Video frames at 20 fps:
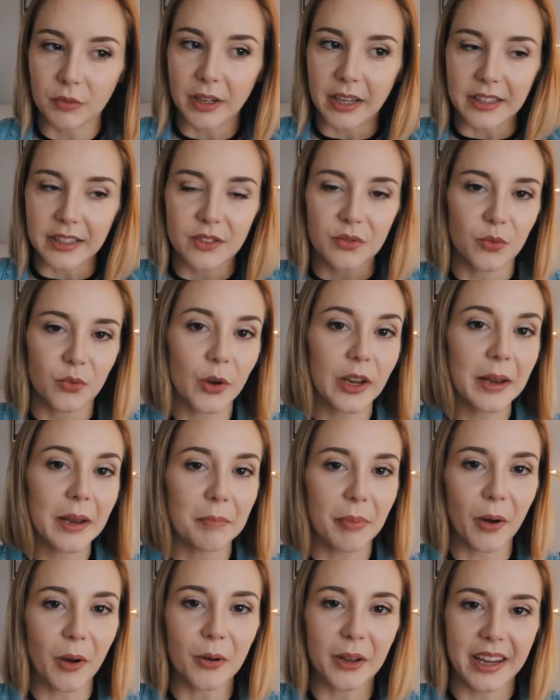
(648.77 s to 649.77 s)
it's really
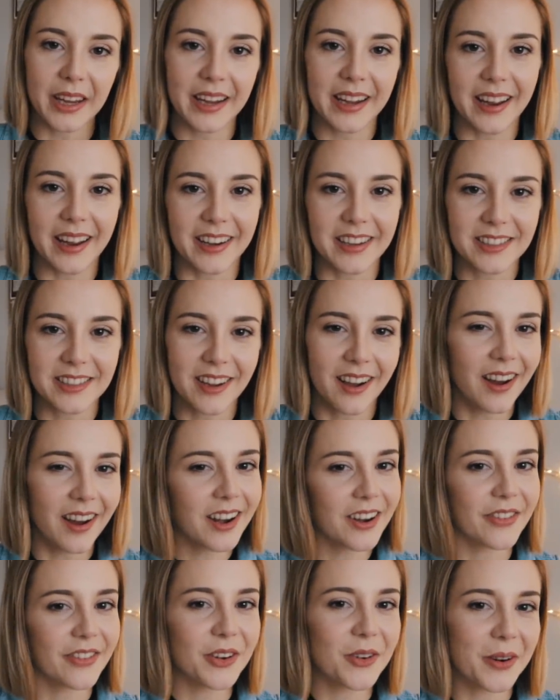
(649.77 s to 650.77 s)
bulky and it's
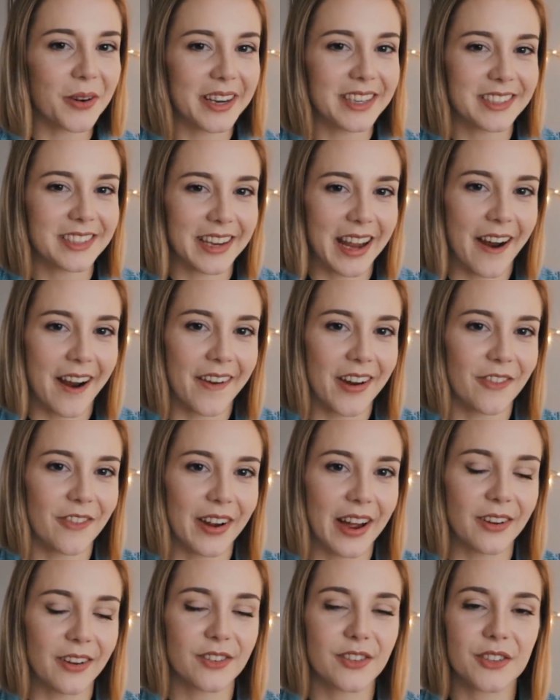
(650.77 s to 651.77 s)
kind of annoying to carry
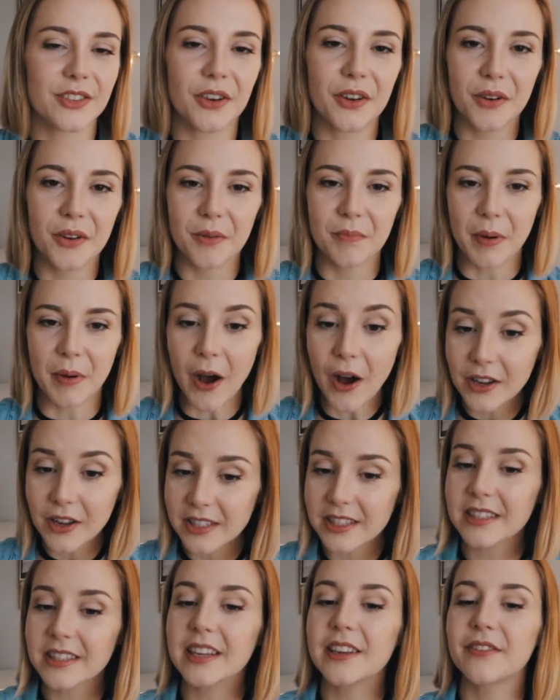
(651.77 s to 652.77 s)
around. So
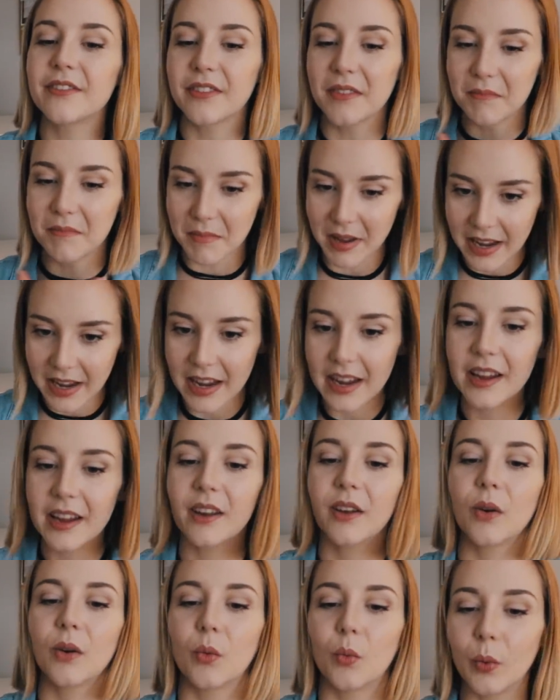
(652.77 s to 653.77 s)
personally for me,
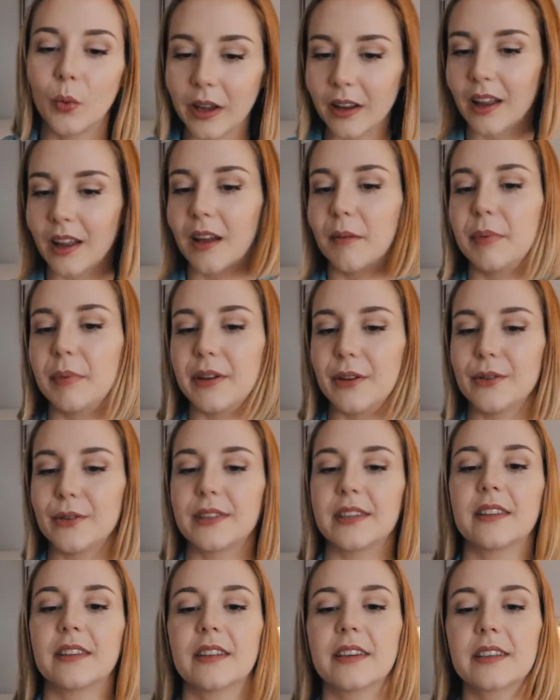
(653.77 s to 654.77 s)
will I be
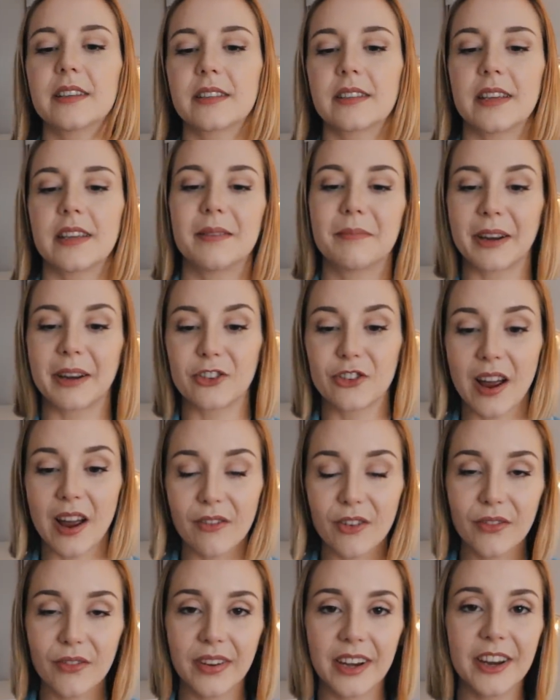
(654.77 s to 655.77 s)
using this in my
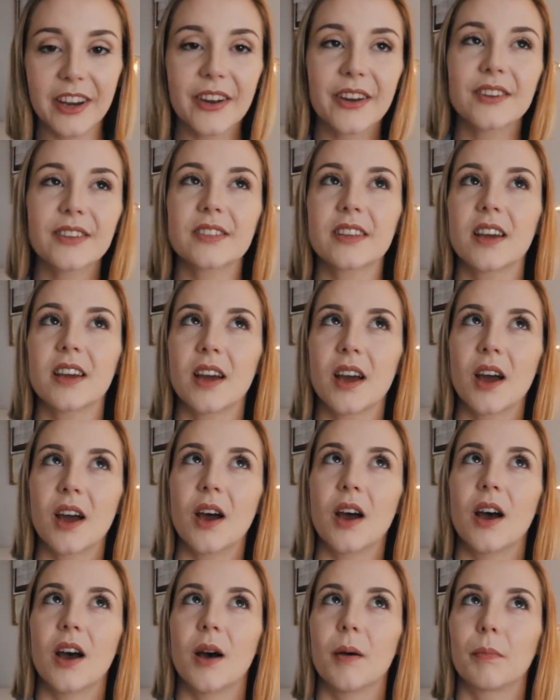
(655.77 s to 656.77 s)
travel videos?
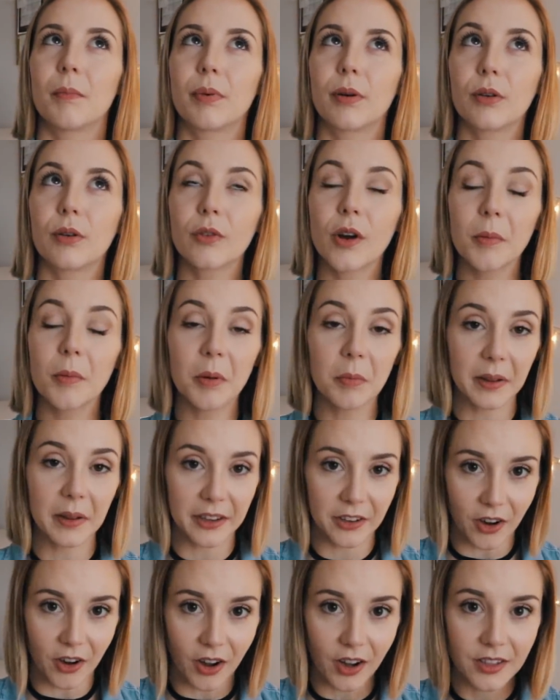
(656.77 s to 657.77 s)
Probably
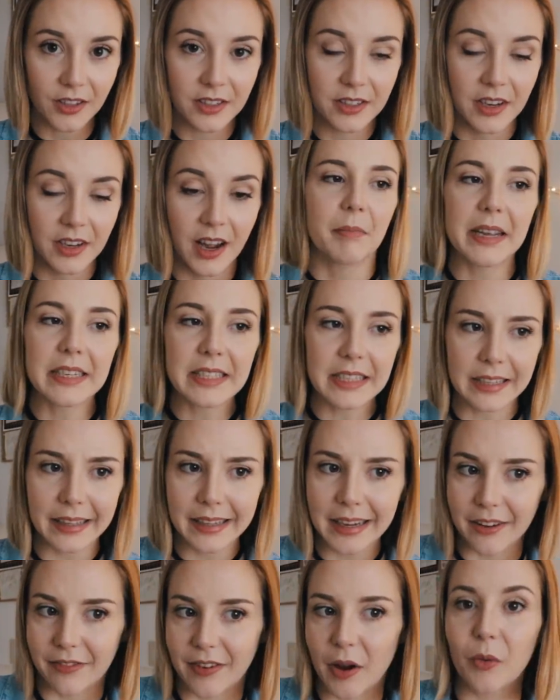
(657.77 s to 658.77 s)
not.
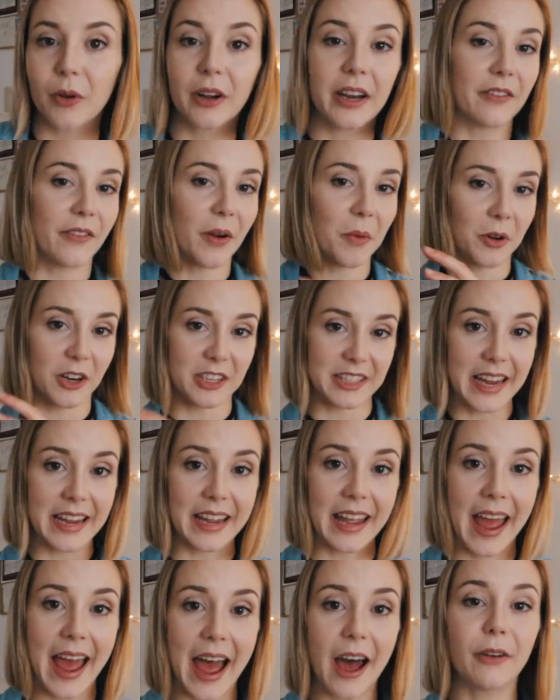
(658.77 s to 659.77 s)
Basically, if I want to take
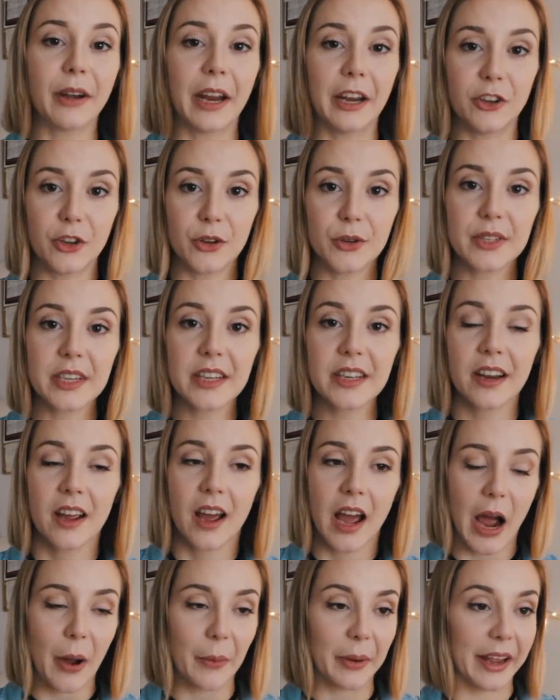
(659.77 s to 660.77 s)
it out and use it,
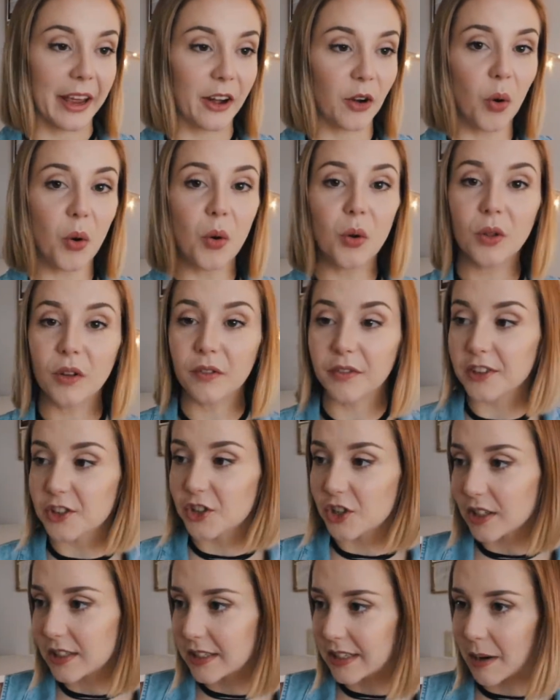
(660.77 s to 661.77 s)
I want to get all of the
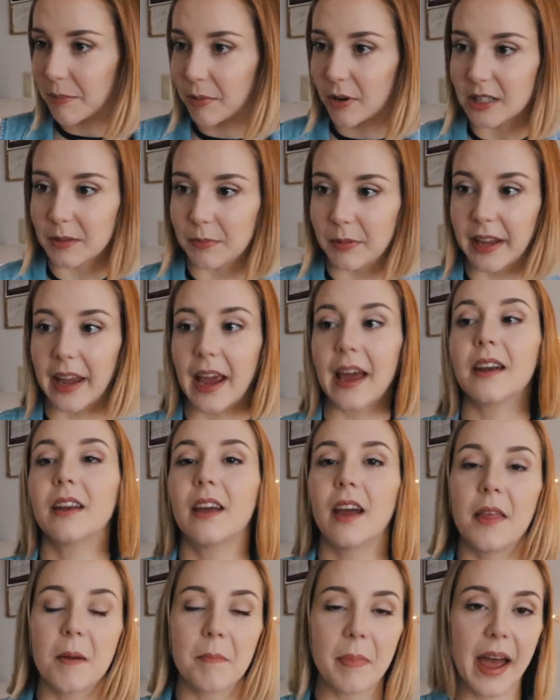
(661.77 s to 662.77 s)
shots that I possibly can
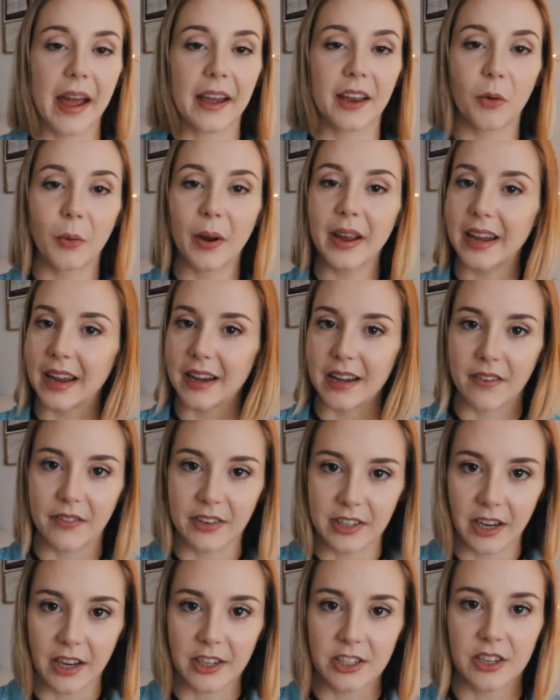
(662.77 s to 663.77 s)
and then pack it away and never
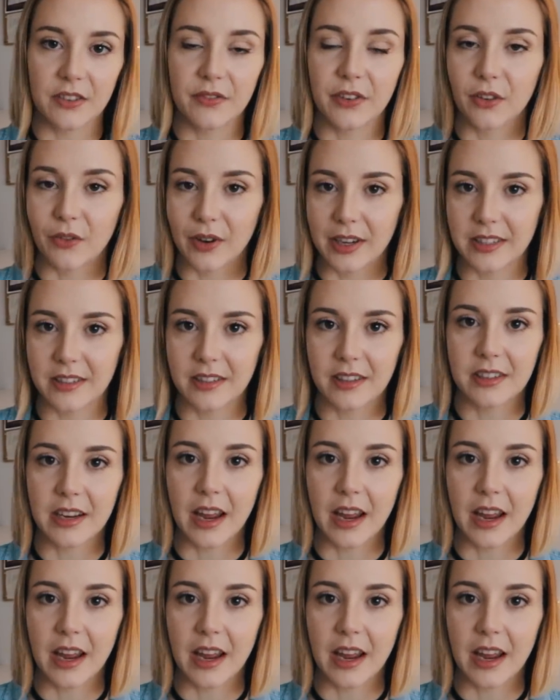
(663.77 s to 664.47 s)
touch it for the rest of the